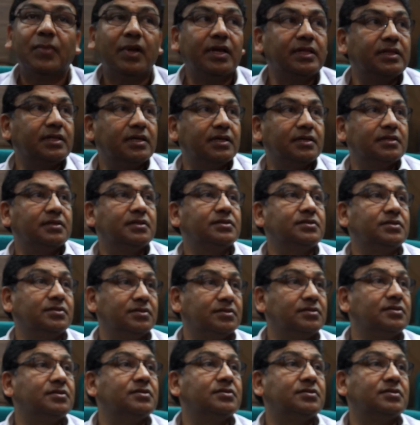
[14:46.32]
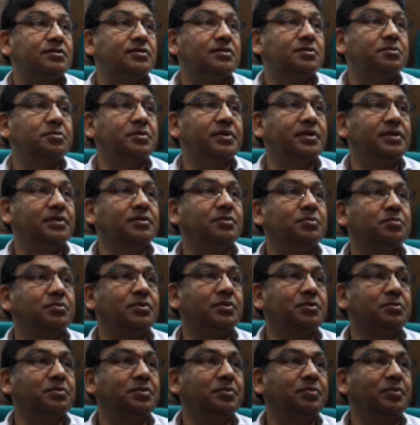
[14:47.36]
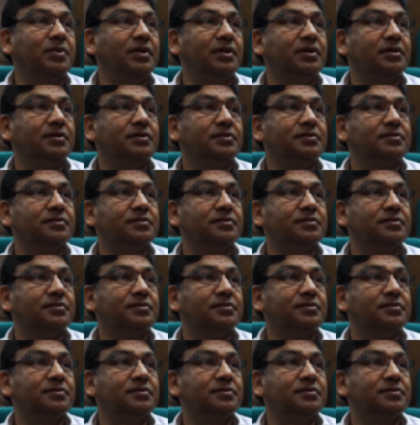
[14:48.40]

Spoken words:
I think this is disturbing you probably.